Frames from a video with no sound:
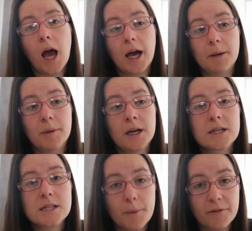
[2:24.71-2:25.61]
Um,
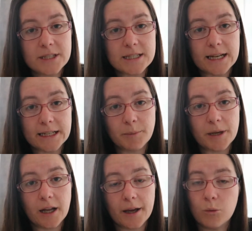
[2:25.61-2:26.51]
some of it is a little
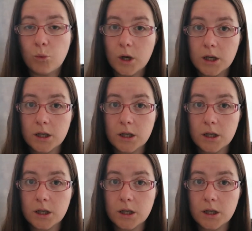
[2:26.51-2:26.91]
bit like, what?